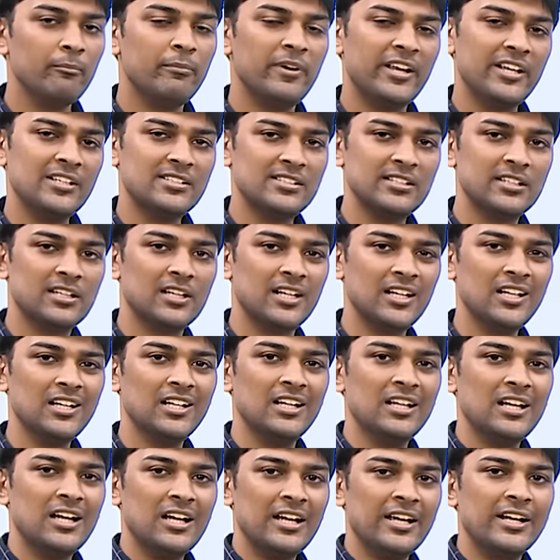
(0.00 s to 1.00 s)
Basically,
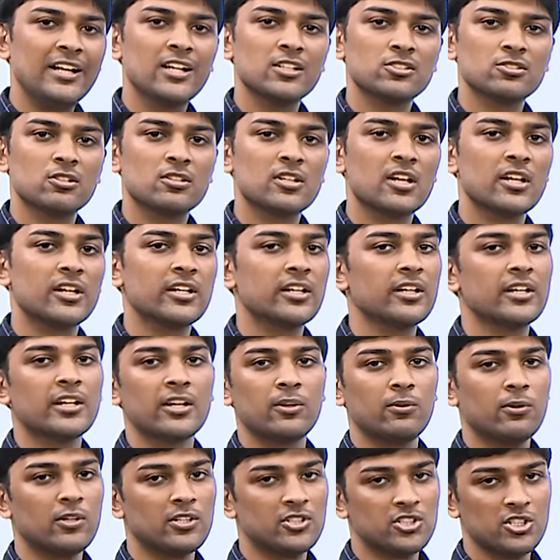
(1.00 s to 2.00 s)
we will talk
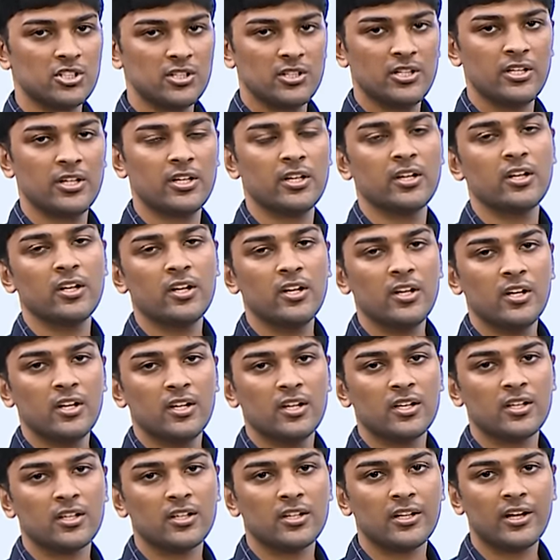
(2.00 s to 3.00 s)
about
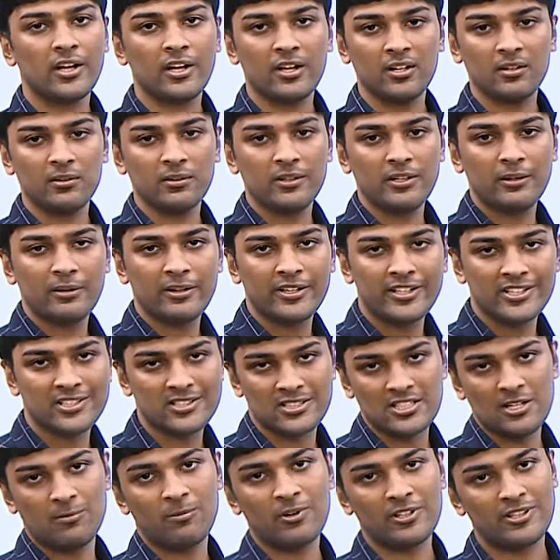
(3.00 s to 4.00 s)
a small
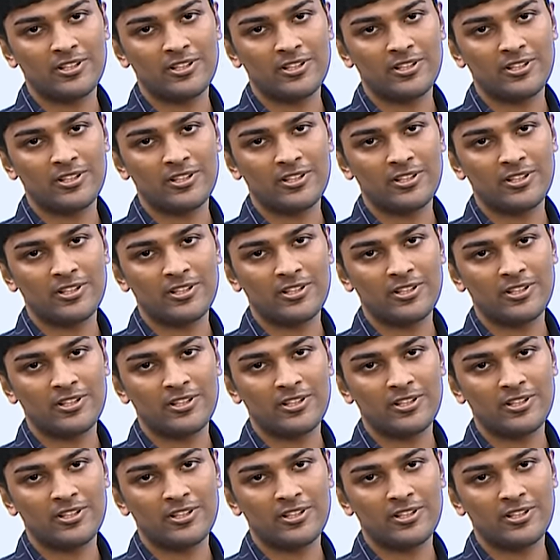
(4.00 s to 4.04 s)
gist.